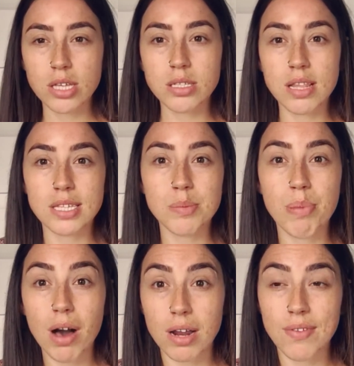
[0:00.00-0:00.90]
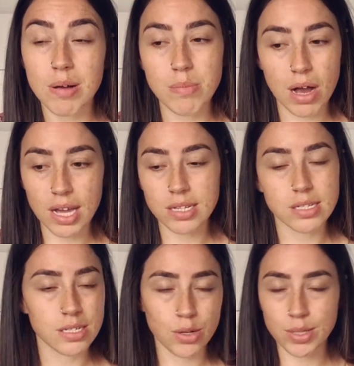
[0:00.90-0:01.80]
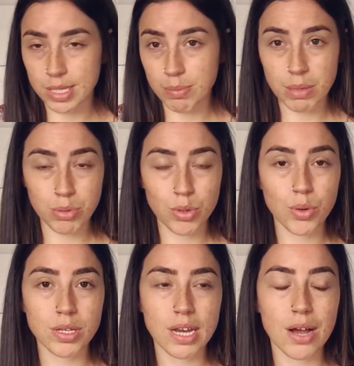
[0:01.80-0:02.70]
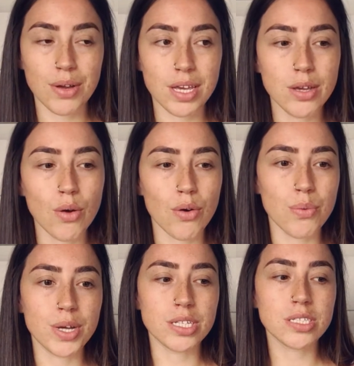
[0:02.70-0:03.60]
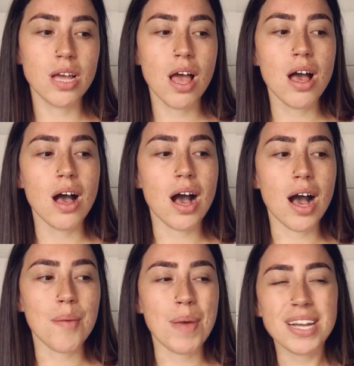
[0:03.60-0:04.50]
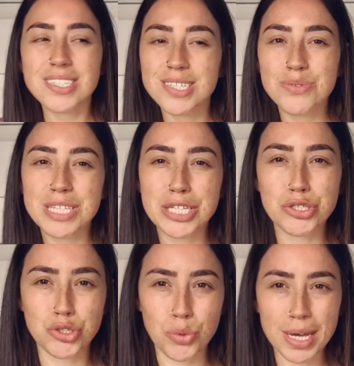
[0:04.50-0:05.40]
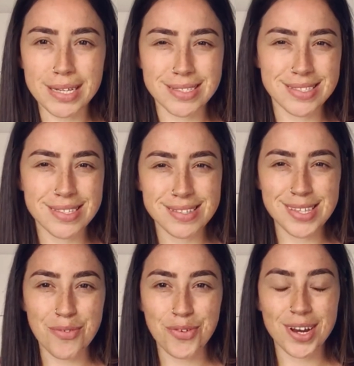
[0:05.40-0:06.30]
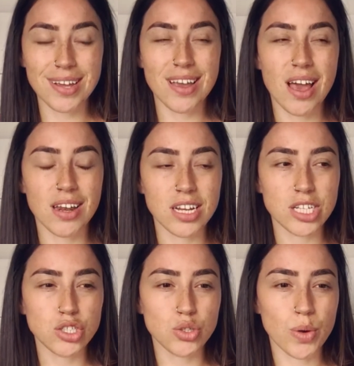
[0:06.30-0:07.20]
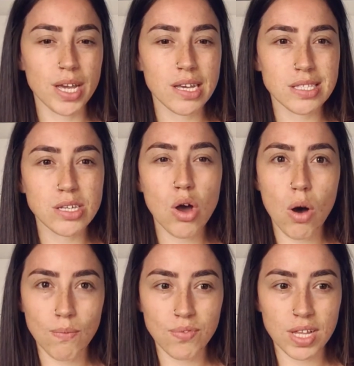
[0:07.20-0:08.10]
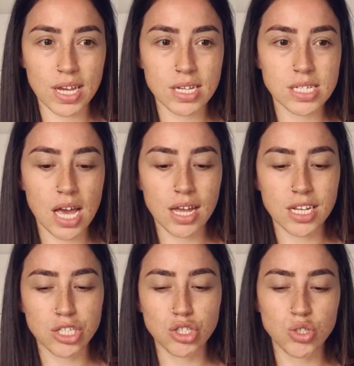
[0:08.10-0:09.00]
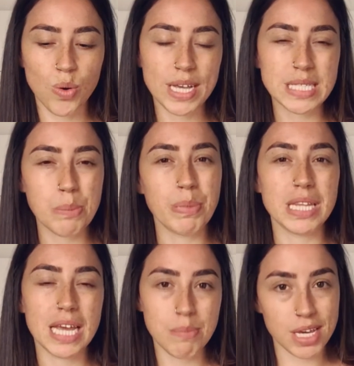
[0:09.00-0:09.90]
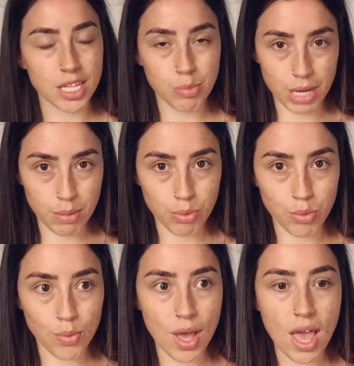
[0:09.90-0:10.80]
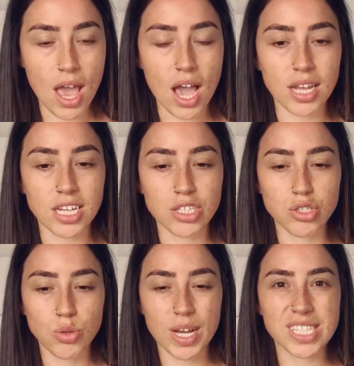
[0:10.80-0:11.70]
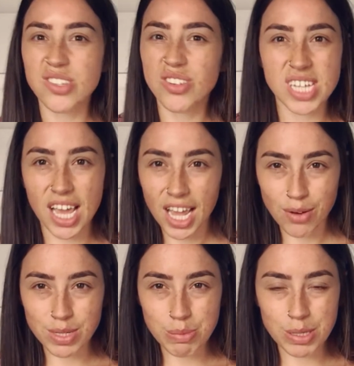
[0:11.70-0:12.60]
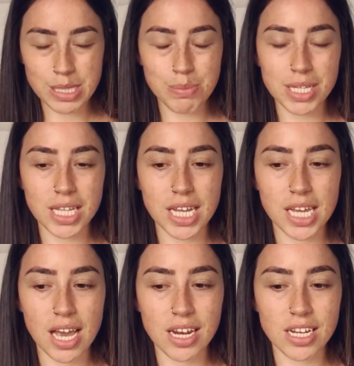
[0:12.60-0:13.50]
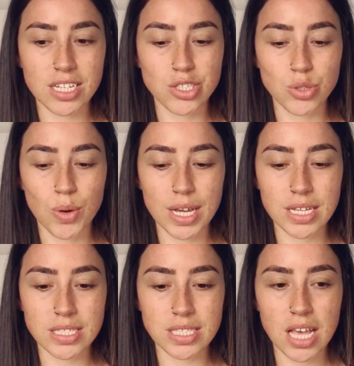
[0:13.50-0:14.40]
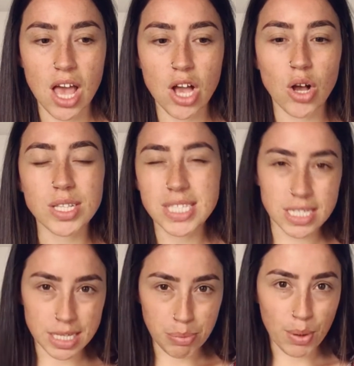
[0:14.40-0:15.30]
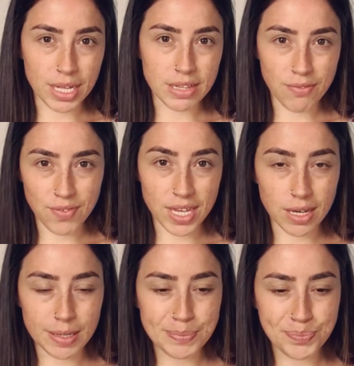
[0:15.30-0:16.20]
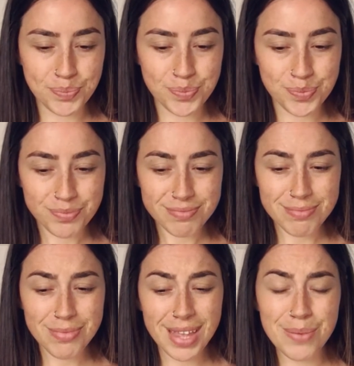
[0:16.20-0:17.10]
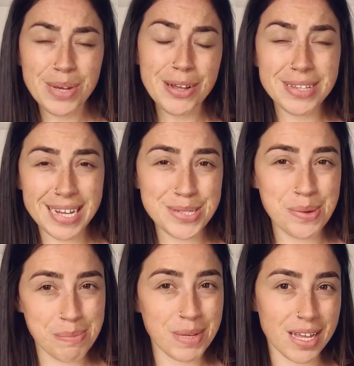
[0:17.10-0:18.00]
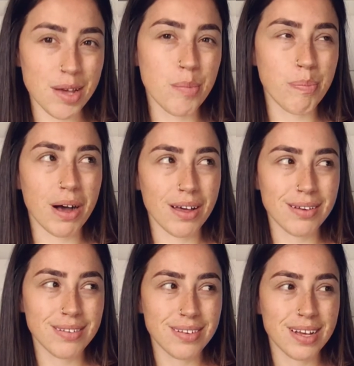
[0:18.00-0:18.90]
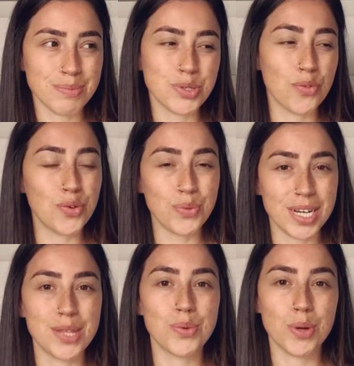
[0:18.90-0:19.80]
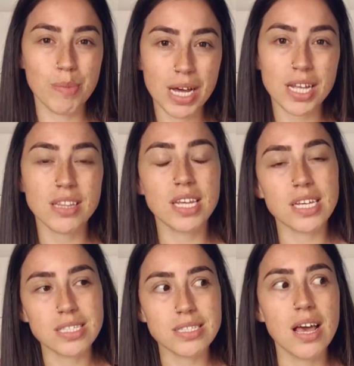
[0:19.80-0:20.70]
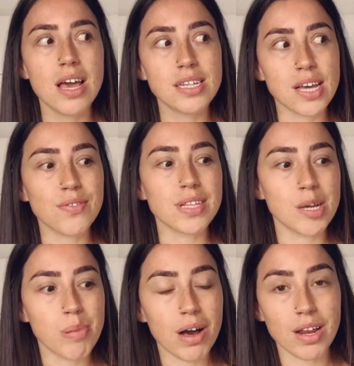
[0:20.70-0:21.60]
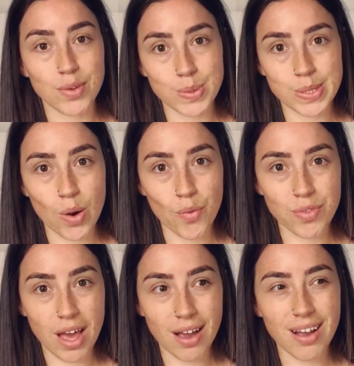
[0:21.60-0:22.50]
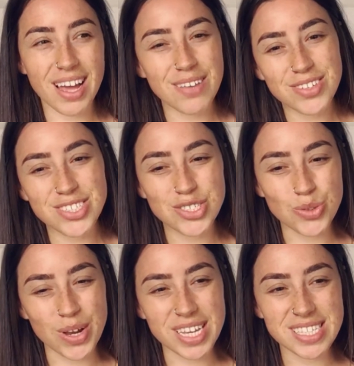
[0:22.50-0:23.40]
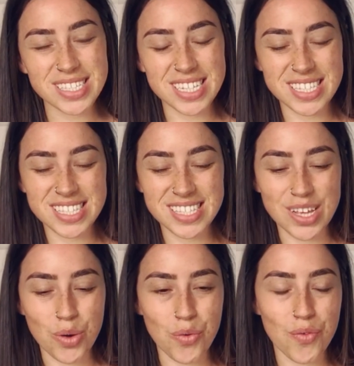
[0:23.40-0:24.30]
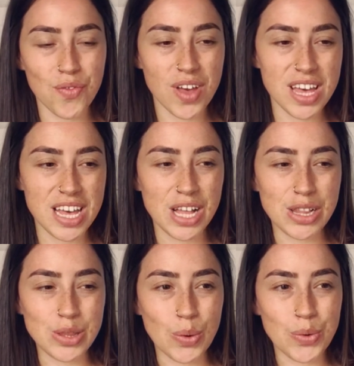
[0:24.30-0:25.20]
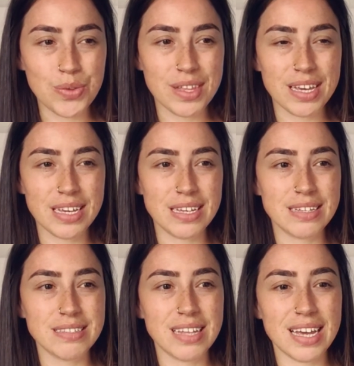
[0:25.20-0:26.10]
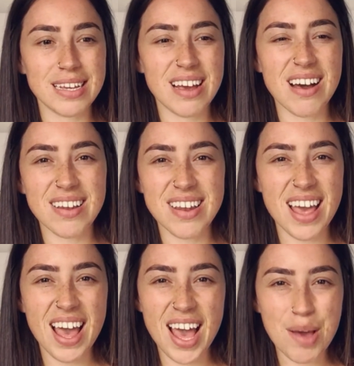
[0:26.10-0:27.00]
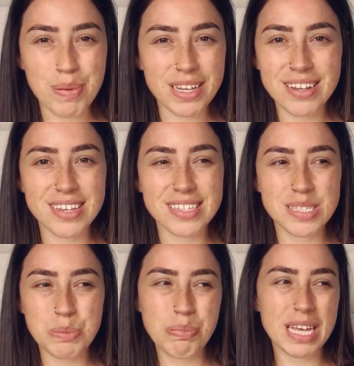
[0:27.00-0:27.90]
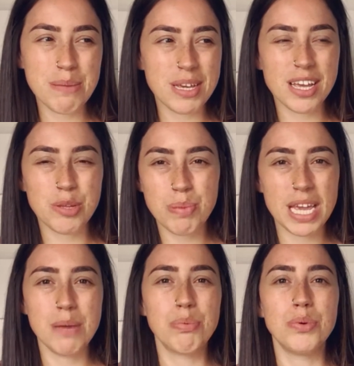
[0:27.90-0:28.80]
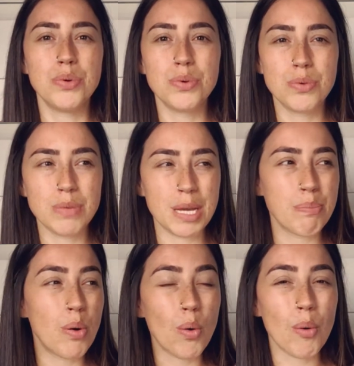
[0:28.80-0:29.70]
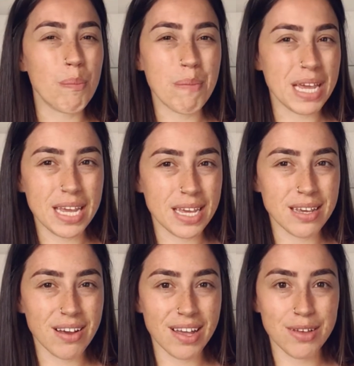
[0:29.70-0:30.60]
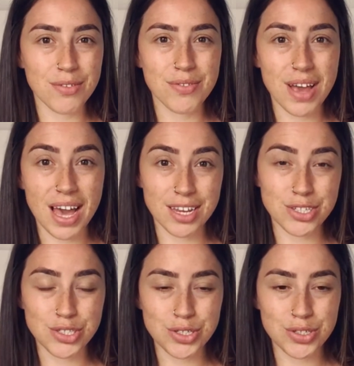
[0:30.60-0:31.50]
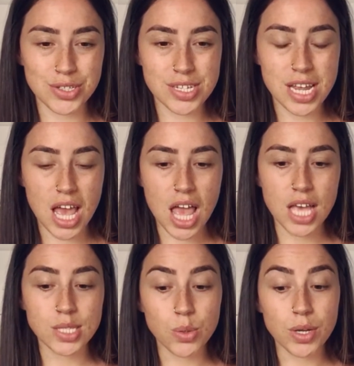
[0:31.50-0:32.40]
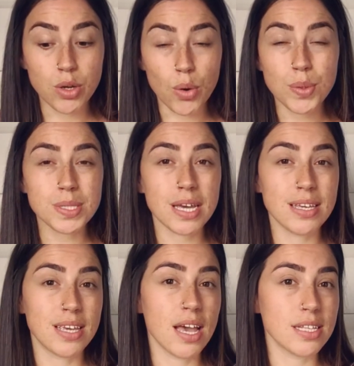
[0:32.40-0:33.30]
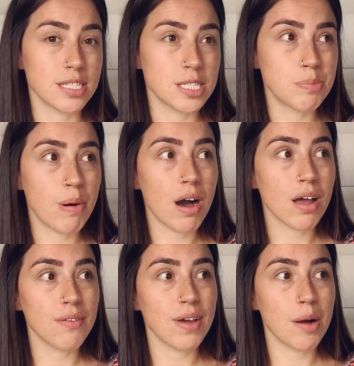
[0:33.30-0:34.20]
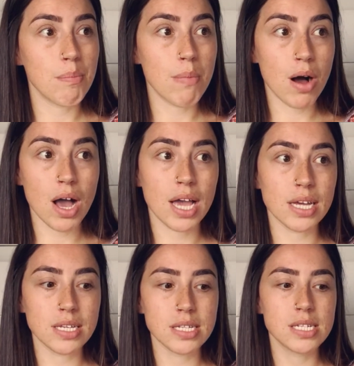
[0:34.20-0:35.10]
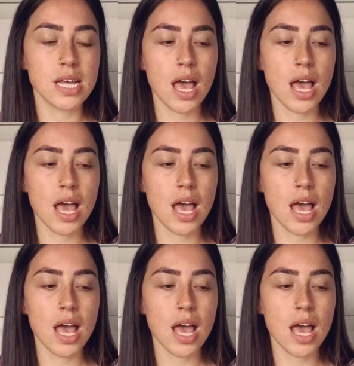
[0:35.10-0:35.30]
So there's a part of our mind, you know, some people call it our ego, which actually really enjoys suffering, and it enjoys conflict, and it enjoys blaming other people, and it enjoys not taking responsibility, and it enjoys constantly pointing the finger. And we don't like to admit it, but I'm sure if you really thought about it, there's definitely a part of yourself that kind of enjoys this self-loathing, like unhappiness, blaming other people, like poor me kind of attitude. So it goes against part of our mind,